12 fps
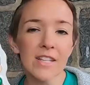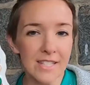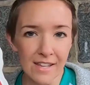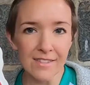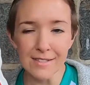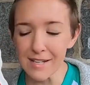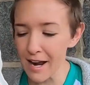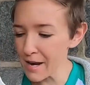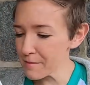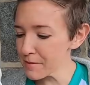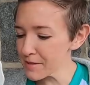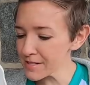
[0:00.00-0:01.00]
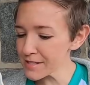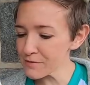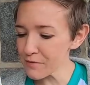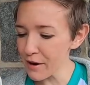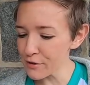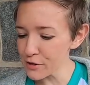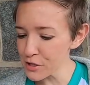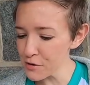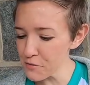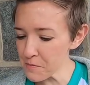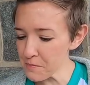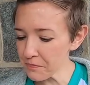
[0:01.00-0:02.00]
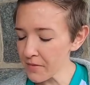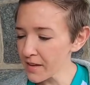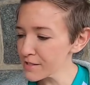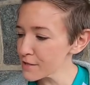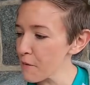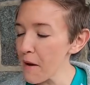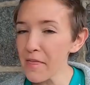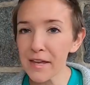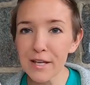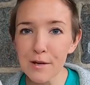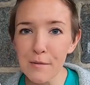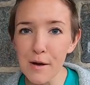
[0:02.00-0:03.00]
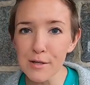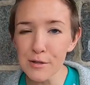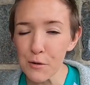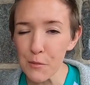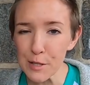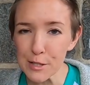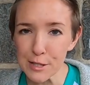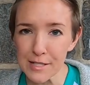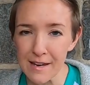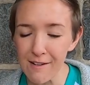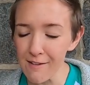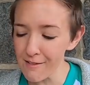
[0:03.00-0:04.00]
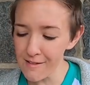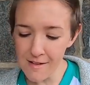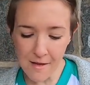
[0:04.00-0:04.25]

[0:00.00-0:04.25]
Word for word: That's not this kind, but this is rather cute. So thank you so much, Dale.